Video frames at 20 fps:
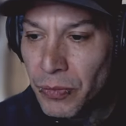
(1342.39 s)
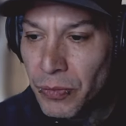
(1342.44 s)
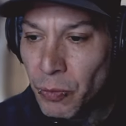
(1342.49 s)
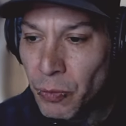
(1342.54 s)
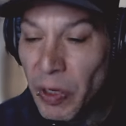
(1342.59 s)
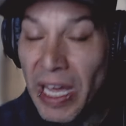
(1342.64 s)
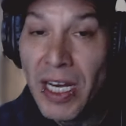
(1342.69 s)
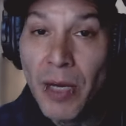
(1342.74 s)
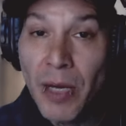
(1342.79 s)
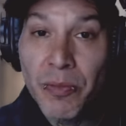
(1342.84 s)

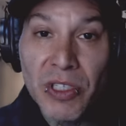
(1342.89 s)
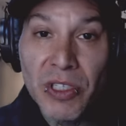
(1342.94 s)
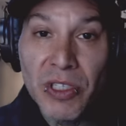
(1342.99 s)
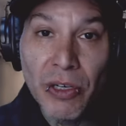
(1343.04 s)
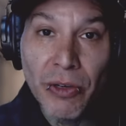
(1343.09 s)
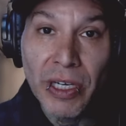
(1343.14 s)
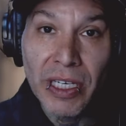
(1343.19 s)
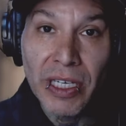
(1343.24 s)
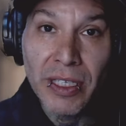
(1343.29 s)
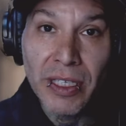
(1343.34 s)
we end up
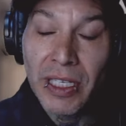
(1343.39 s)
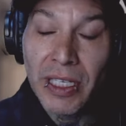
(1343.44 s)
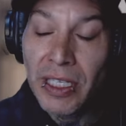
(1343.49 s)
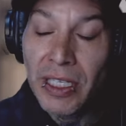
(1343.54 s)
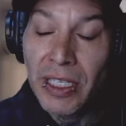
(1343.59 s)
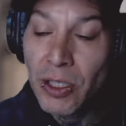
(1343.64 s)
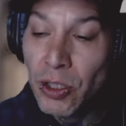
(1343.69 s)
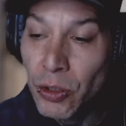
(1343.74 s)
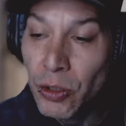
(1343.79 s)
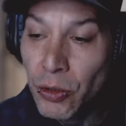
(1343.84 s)
doing,
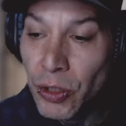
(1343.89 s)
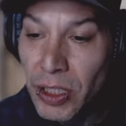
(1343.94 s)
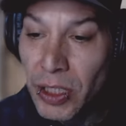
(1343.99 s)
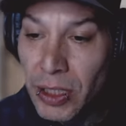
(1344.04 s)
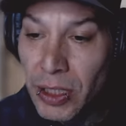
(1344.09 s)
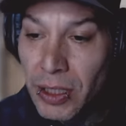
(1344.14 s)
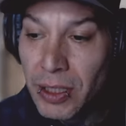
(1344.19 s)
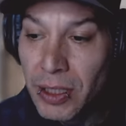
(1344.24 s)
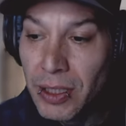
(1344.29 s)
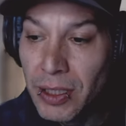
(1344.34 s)

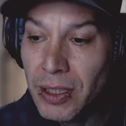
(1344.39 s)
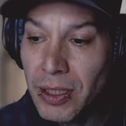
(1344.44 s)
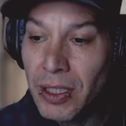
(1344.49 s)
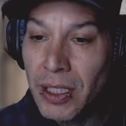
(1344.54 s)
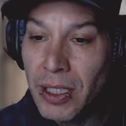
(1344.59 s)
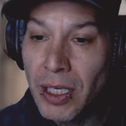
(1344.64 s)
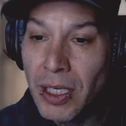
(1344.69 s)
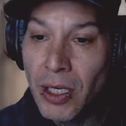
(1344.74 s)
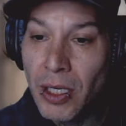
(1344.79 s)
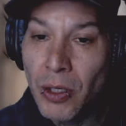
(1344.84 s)
including
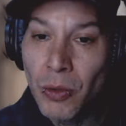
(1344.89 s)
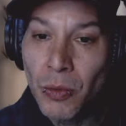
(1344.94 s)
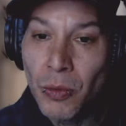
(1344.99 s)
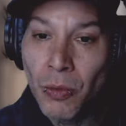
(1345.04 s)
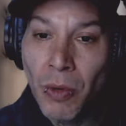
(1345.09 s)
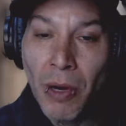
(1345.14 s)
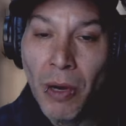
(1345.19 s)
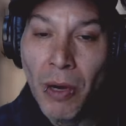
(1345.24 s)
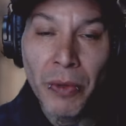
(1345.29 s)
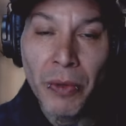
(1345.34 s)
you know
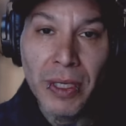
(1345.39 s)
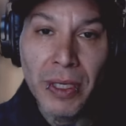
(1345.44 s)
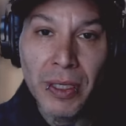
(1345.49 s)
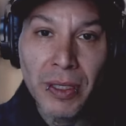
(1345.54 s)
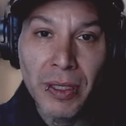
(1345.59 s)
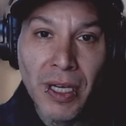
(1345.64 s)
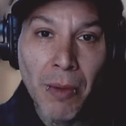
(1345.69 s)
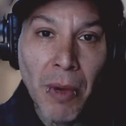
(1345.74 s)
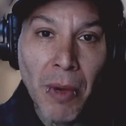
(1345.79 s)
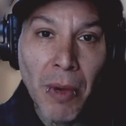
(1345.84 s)
what we
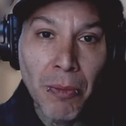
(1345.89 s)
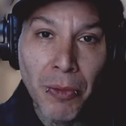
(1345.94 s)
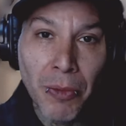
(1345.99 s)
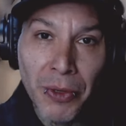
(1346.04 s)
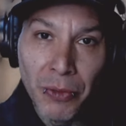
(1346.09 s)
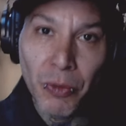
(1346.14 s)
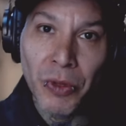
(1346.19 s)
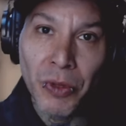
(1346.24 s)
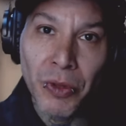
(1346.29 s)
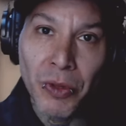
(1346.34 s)
come up
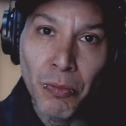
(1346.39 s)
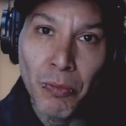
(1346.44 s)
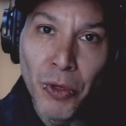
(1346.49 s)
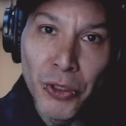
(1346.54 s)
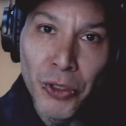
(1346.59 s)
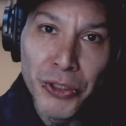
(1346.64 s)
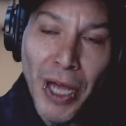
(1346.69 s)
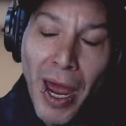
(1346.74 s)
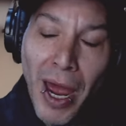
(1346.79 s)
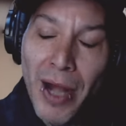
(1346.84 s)
with with the
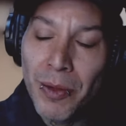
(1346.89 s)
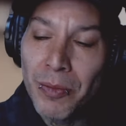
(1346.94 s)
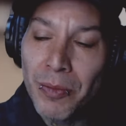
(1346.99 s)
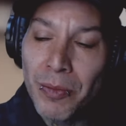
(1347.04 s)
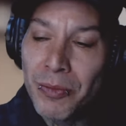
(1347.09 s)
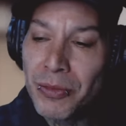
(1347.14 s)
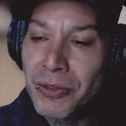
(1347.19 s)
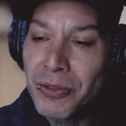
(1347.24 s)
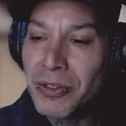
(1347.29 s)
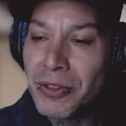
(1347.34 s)
merch
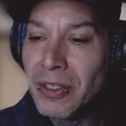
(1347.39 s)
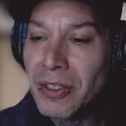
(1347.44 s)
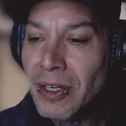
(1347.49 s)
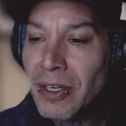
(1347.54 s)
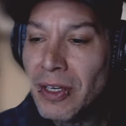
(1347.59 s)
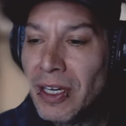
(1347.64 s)
items,